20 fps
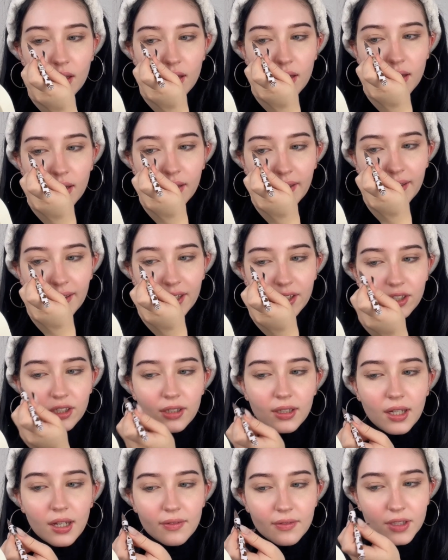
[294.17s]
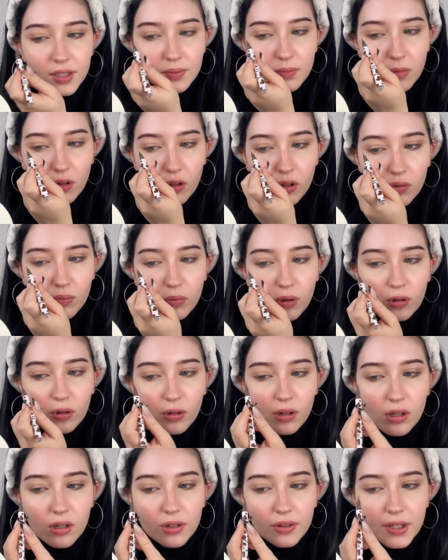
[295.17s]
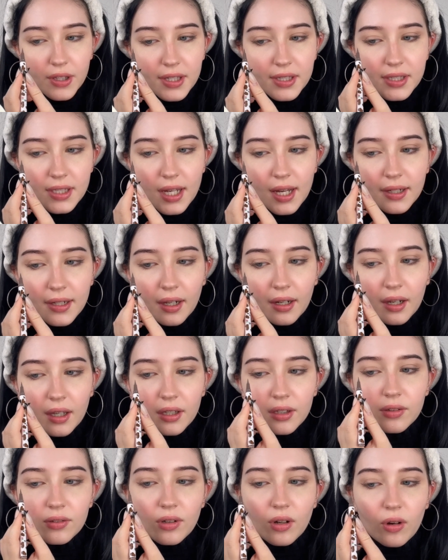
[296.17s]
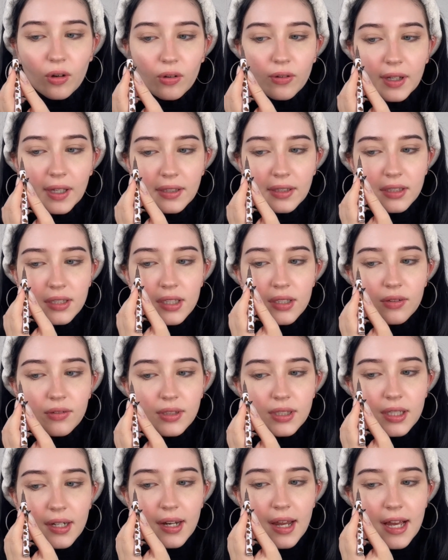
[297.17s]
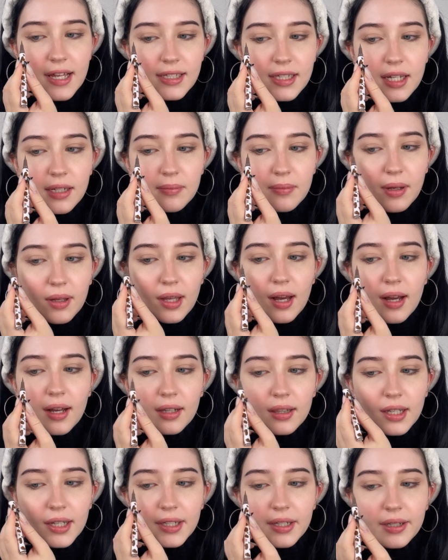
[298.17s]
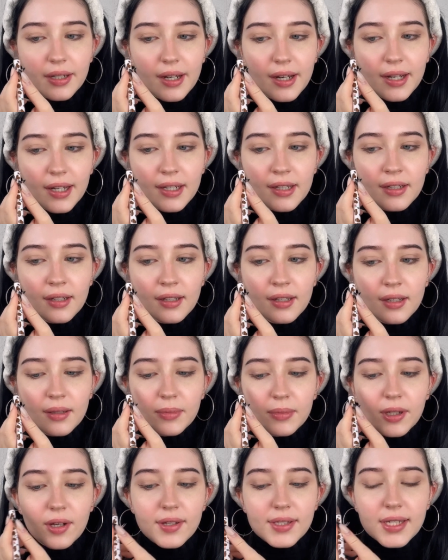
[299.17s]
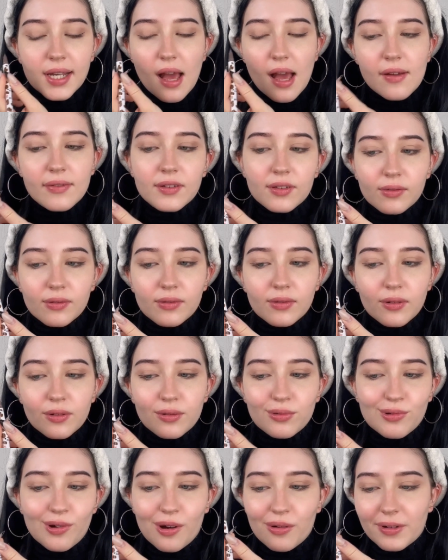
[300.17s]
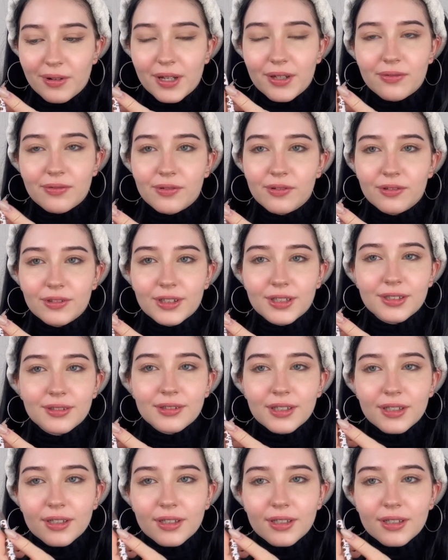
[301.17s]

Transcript: I actually have a small mole on this side and I always use it as like my eyeliner guide because I have to draw right through it.